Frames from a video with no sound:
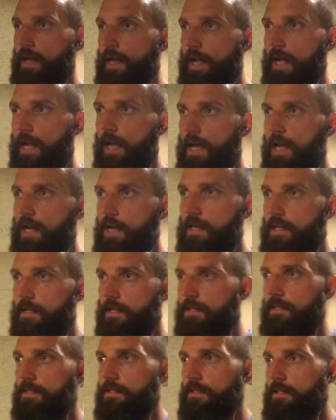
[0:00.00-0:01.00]

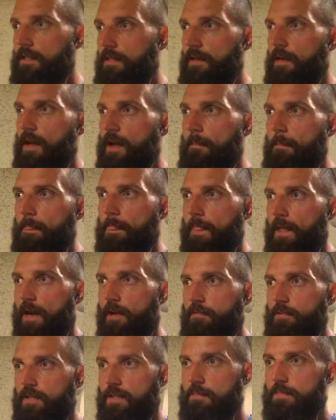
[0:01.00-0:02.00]
and I
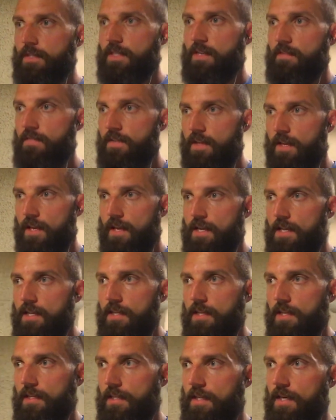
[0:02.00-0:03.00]
really believe that
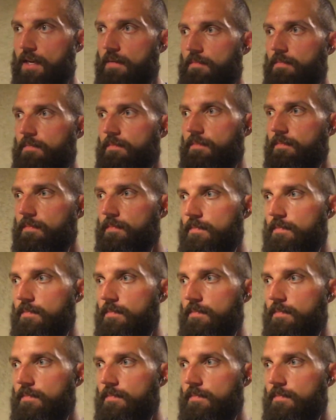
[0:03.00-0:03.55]
anything that I'm